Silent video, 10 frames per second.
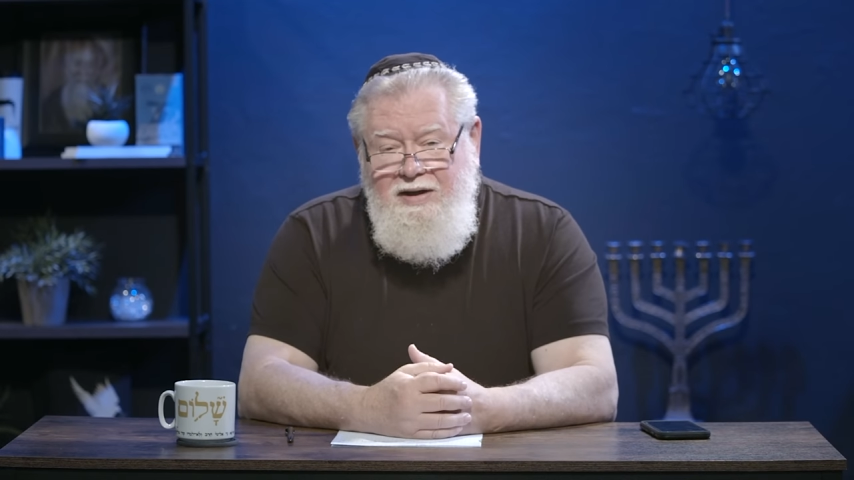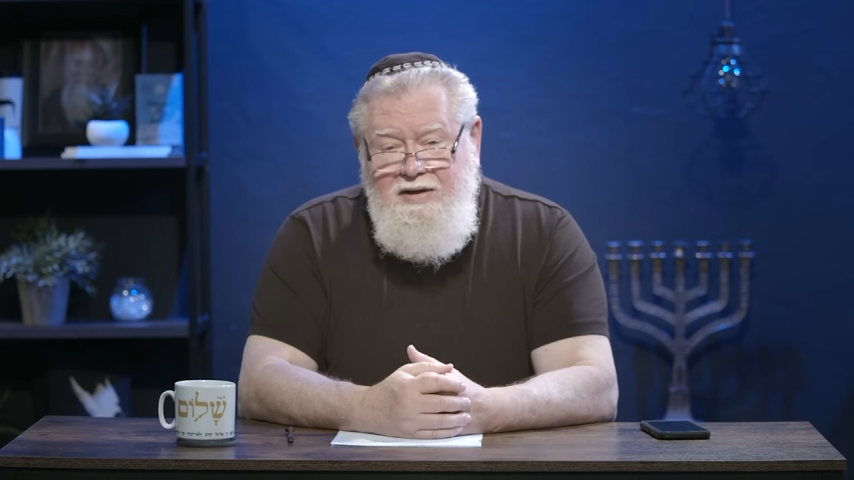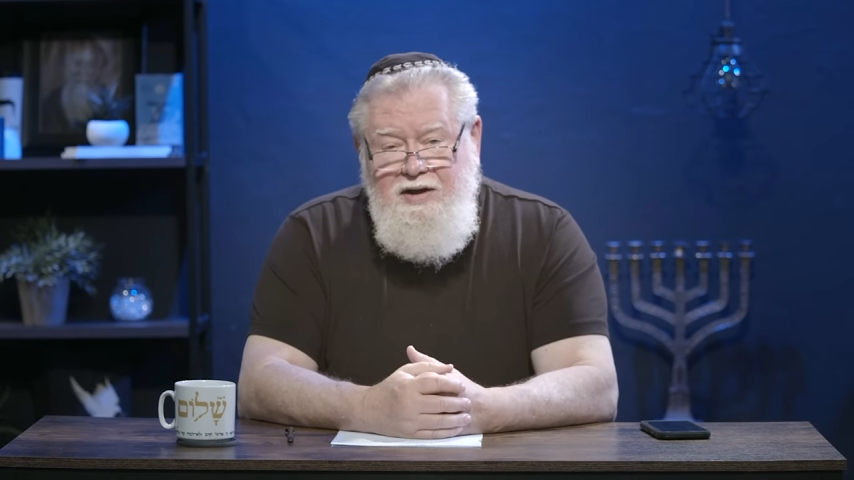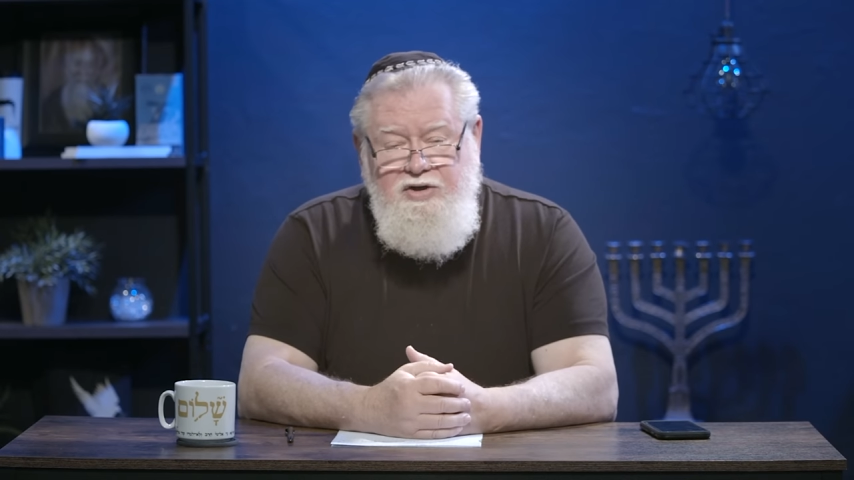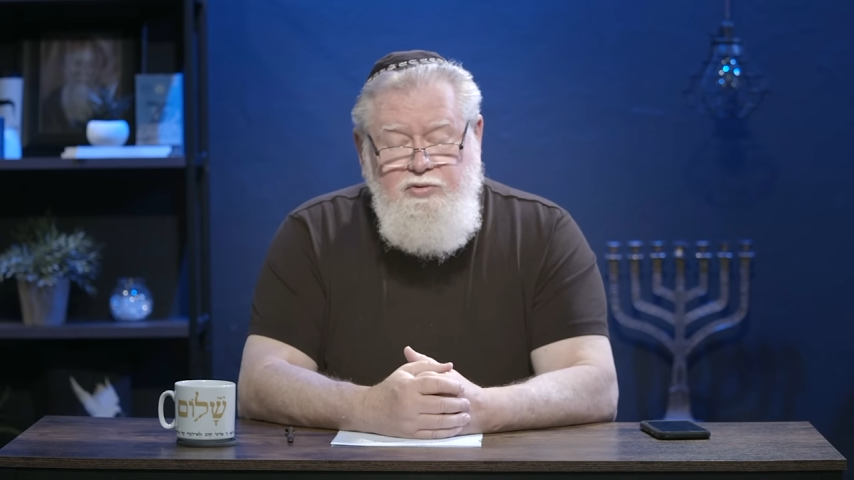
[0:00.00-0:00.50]
I'd
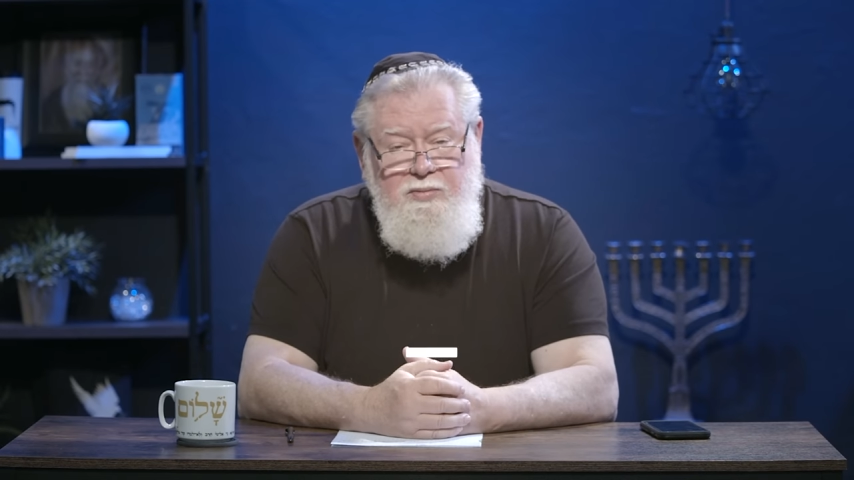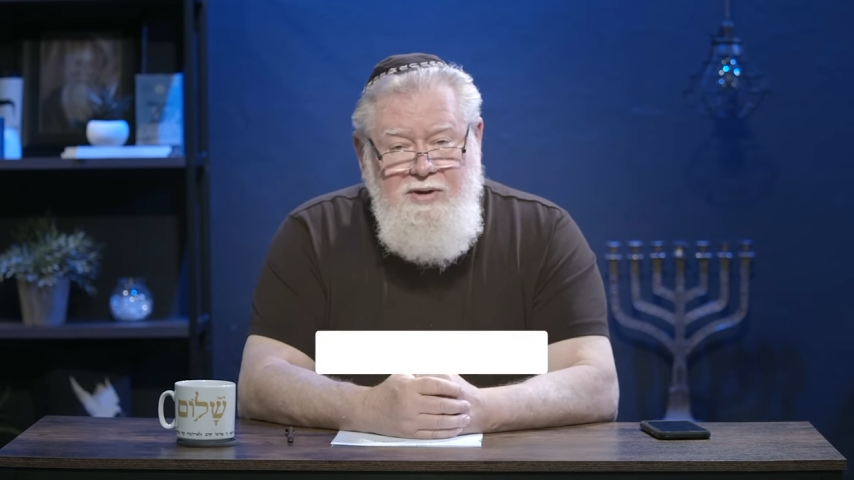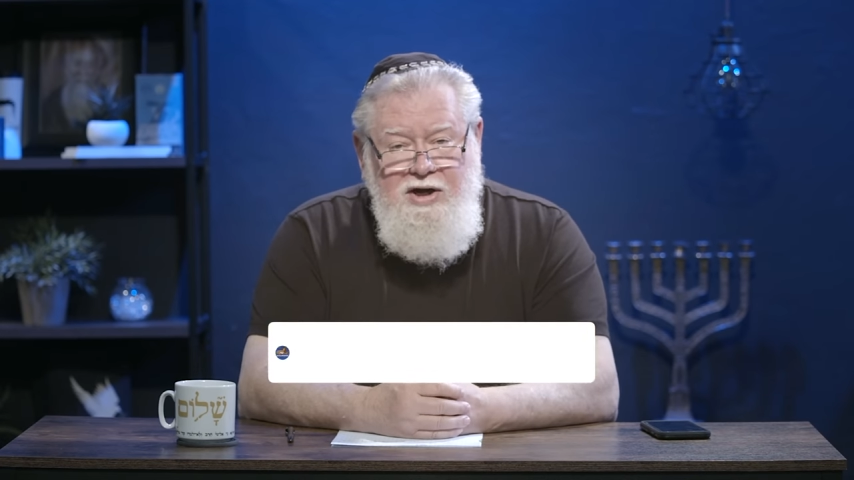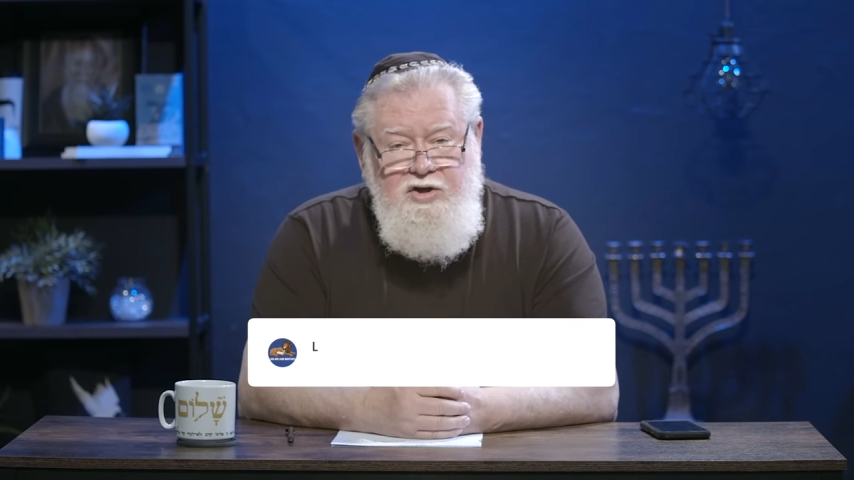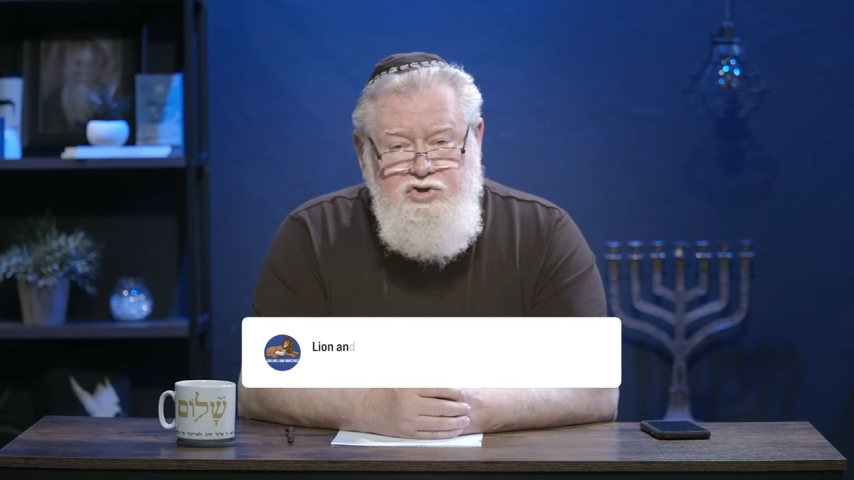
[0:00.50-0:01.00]
like to
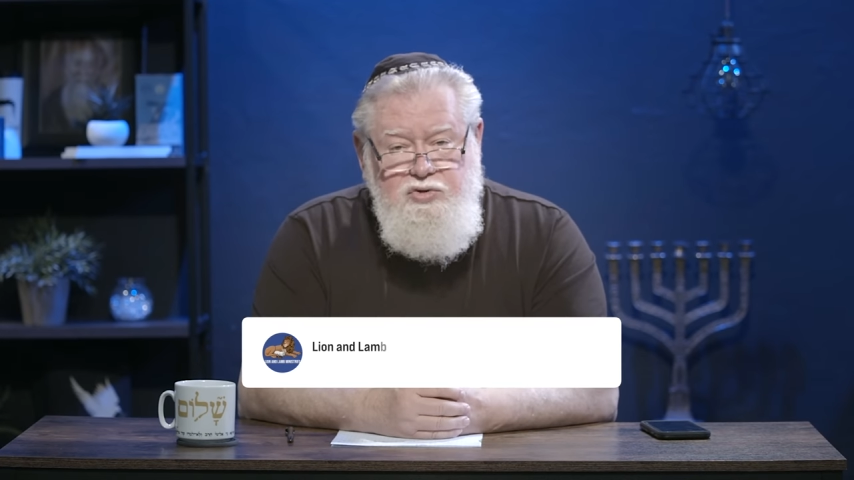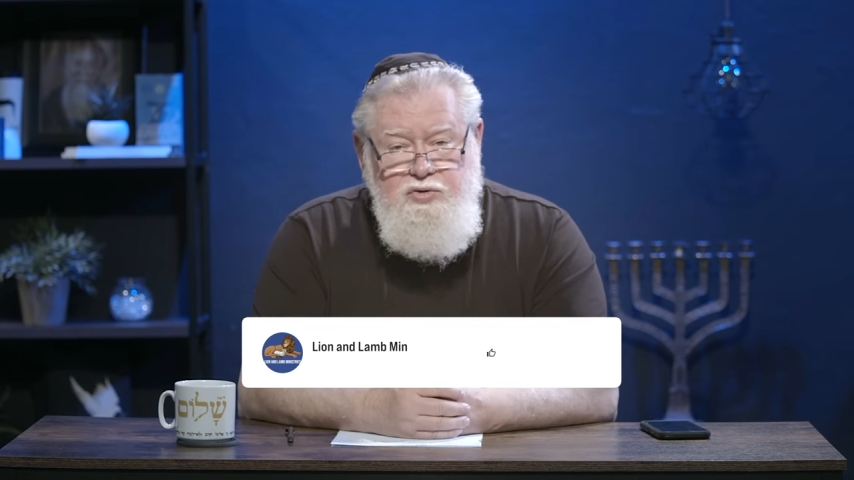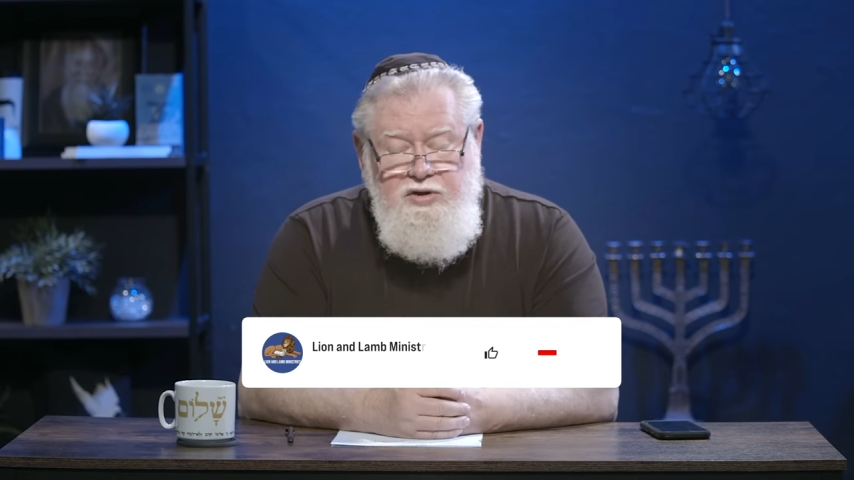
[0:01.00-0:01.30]
remind you,